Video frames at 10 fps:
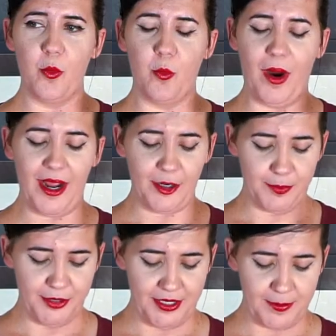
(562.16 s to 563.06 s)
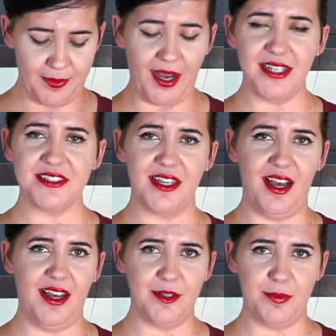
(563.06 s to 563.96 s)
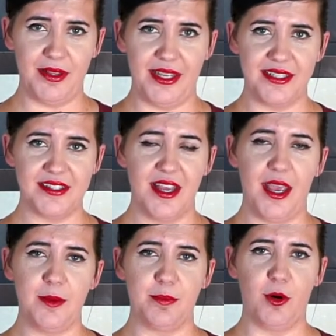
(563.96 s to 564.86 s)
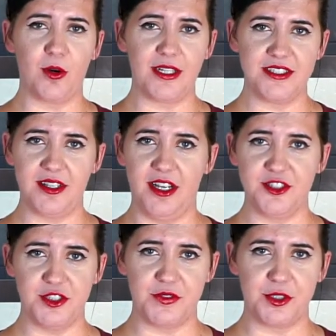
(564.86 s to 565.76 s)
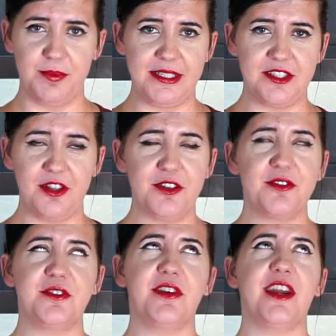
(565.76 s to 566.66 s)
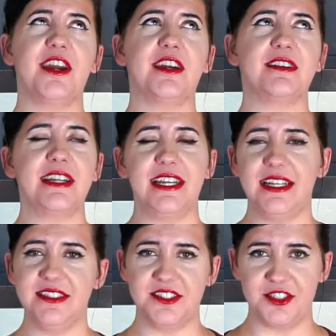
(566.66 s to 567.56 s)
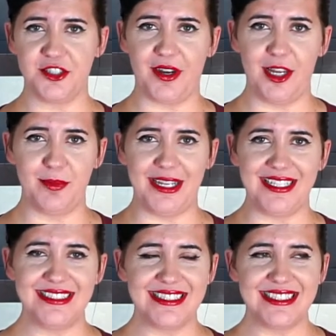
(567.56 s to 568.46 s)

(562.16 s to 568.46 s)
While putting pasta on a plate and pouring sauce over it makes it look very Instagrammy,